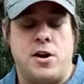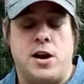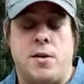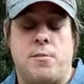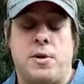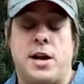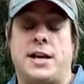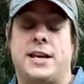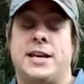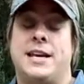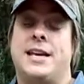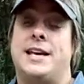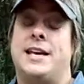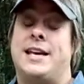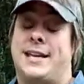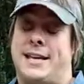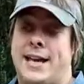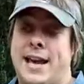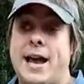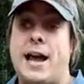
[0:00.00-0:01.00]
And I'm like,
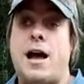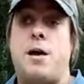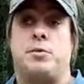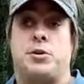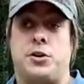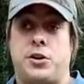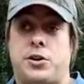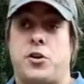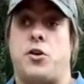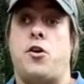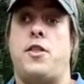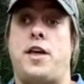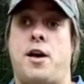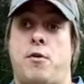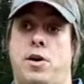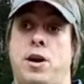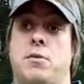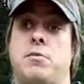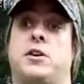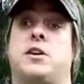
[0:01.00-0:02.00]
"Yeah, I'm cooking on that
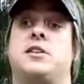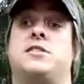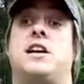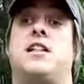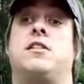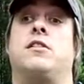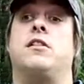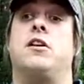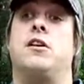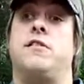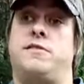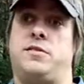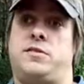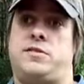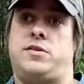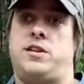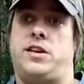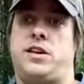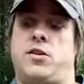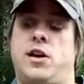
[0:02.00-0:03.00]
Weber because I love this
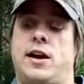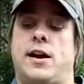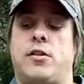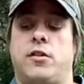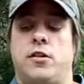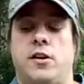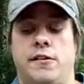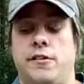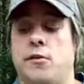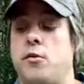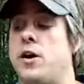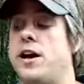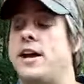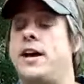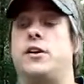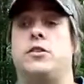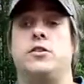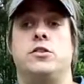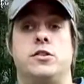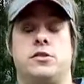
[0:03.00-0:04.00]
thing. Like, I love the way
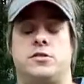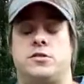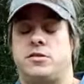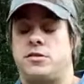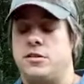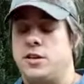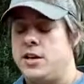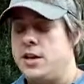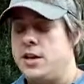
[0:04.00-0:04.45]
it cooks."